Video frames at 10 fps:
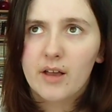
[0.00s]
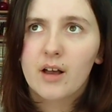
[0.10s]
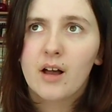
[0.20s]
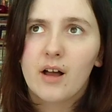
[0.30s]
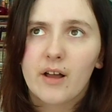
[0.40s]

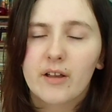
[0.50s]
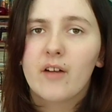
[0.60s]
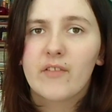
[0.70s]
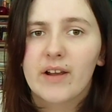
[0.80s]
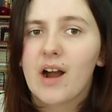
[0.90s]
got
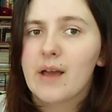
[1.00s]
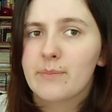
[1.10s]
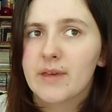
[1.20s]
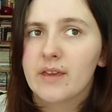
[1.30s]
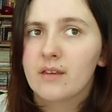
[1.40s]
a very high
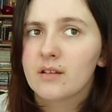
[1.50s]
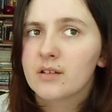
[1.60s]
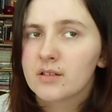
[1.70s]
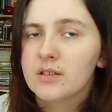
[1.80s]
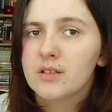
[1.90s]
B
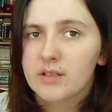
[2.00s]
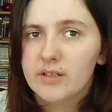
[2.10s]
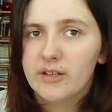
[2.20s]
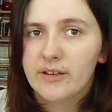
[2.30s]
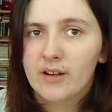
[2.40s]

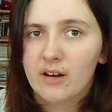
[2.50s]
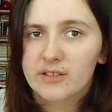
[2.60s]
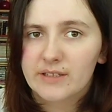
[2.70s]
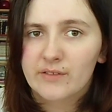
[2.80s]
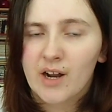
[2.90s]
in
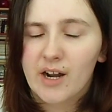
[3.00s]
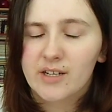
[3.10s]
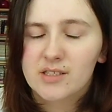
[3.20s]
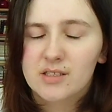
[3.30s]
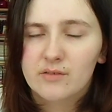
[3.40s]
honors of
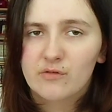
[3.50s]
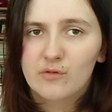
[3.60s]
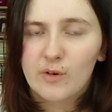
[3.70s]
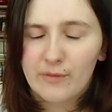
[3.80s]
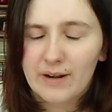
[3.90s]
art
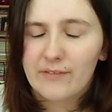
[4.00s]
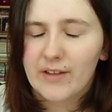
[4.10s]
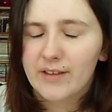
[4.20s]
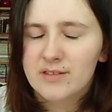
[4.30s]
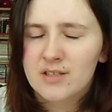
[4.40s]
with my left
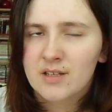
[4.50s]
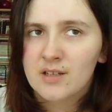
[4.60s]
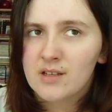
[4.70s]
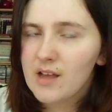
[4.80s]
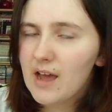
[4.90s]
hand,
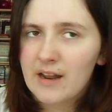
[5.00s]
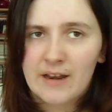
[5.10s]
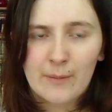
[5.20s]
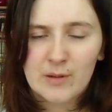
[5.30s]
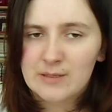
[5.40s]

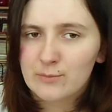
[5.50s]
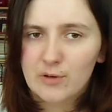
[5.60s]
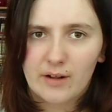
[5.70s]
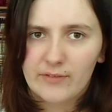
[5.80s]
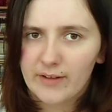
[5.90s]
and I wasn't
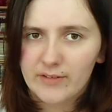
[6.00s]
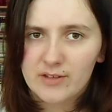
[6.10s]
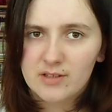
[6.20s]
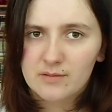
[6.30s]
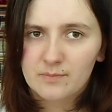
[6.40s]
born
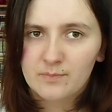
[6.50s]
left-handed.